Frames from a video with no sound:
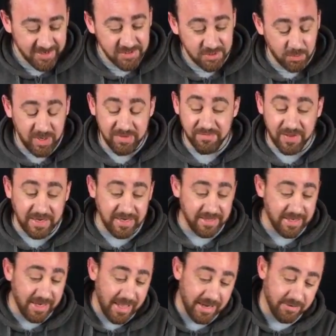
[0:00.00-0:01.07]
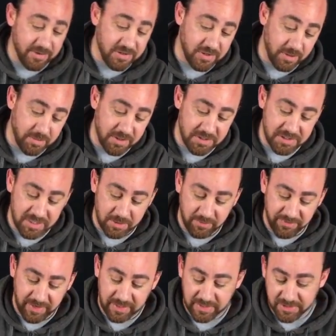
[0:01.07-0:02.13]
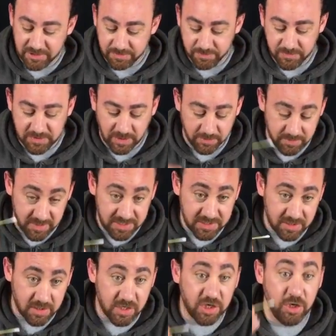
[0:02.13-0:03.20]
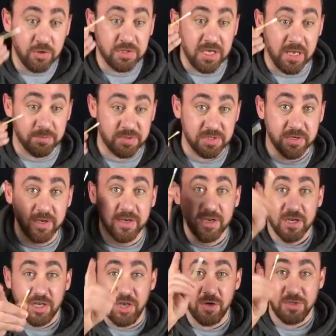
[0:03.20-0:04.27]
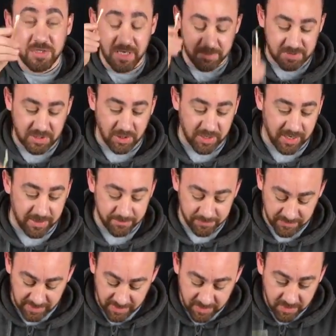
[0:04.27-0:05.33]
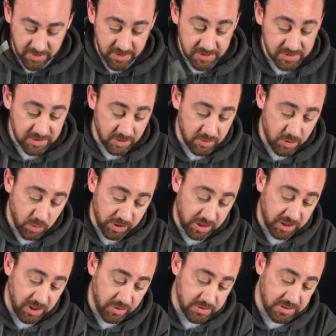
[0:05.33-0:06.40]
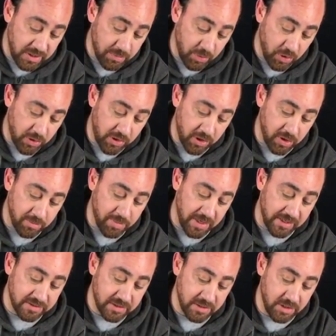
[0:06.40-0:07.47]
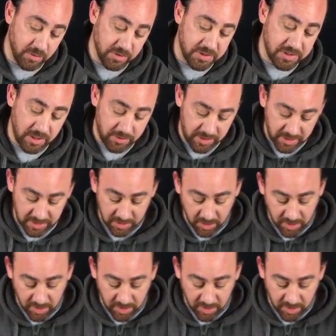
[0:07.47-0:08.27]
So we invented the language, so I'm going to stick with English. So these are Q-tips. Q-tips, got it. So you want a Q-tip or a cotton bud, and you want to soak it in